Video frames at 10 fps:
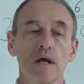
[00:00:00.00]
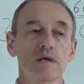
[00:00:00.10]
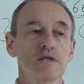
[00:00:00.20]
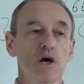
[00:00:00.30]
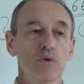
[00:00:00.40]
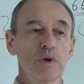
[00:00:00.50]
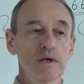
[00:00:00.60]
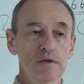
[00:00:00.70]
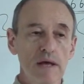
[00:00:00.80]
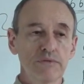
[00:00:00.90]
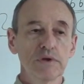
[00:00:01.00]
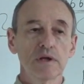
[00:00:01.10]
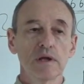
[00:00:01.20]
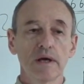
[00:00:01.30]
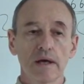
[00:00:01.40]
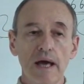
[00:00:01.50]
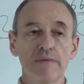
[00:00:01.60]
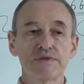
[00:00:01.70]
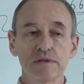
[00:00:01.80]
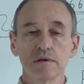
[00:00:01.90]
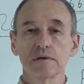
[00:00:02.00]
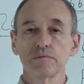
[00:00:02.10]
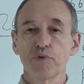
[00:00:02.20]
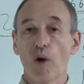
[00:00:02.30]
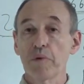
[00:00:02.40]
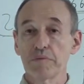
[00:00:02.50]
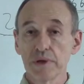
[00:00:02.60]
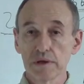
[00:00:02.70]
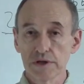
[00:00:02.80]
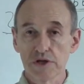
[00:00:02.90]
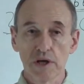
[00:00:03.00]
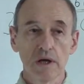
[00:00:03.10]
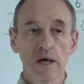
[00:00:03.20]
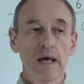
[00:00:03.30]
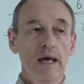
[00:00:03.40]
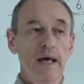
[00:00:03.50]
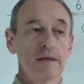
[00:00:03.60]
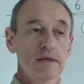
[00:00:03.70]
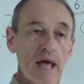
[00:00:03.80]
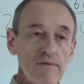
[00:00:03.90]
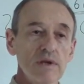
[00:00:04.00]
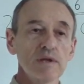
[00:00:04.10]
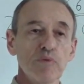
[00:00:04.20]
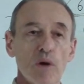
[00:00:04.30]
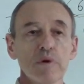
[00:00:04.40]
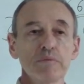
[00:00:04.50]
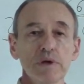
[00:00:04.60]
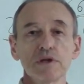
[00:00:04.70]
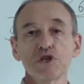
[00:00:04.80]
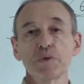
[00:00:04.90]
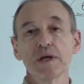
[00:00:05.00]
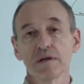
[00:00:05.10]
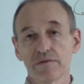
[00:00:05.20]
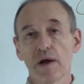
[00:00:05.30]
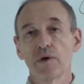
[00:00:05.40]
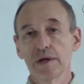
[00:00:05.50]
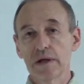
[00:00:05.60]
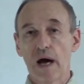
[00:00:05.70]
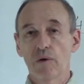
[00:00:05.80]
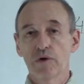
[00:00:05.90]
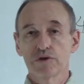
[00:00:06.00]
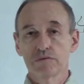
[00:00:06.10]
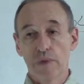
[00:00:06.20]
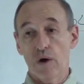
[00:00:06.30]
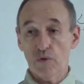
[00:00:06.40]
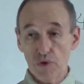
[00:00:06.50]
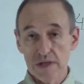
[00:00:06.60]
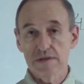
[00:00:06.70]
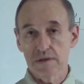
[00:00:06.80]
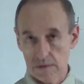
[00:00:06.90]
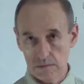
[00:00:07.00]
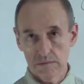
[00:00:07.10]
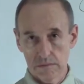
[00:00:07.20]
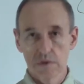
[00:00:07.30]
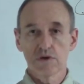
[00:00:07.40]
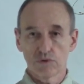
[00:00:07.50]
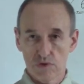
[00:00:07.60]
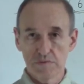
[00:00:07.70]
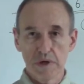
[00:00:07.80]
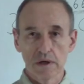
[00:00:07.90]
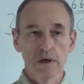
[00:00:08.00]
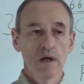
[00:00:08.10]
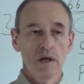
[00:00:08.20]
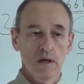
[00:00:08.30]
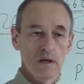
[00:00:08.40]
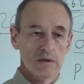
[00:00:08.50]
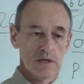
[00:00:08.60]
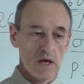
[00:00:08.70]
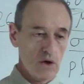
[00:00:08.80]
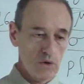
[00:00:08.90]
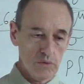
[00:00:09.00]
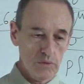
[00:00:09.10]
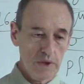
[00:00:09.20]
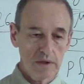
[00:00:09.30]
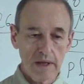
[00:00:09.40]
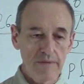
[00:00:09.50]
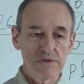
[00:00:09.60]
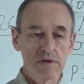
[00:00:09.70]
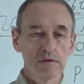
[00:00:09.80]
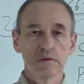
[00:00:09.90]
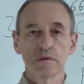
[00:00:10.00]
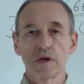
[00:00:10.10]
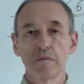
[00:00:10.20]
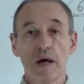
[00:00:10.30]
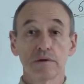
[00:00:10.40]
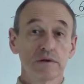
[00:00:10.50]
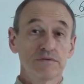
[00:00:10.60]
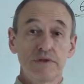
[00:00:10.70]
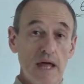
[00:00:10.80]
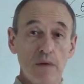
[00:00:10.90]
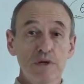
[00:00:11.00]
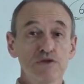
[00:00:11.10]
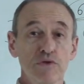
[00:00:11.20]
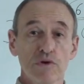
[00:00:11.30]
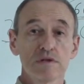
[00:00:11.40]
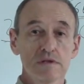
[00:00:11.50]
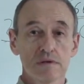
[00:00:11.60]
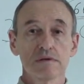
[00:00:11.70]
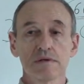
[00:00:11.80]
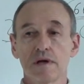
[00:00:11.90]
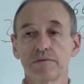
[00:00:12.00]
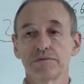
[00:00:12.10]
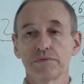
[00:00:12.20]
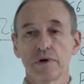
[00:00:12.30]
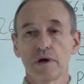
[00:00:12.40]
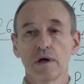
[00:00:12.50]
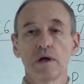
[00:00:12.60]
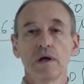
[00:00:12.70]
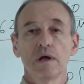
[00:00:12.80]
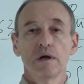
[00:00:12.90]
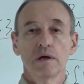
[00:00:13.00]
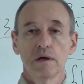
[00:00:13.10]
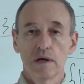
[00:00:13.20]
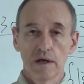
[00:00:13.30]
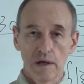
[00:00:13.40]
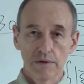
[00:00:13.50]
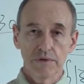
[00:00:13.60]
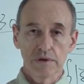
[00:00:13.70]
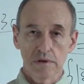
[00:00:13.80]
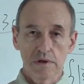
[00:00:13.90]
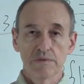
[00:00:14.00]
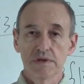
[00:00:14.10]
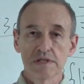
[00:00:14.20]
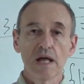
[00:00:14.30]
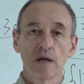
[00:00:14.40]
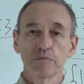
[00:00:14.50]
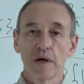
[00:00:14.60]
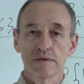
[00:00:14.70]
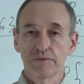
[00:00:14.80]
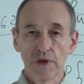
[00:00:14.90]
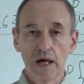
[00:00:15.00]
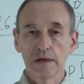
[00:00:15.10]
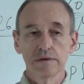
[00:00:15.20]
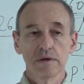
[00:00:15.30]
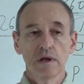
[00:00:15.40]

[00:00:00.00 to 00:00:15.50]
So we can definitely have certain probability, and having the probability, we can evaluate our, our risk, so to speak. So we can have certain amount of damage, for instance, if, uh, uh, if, it, if it's done by the flood.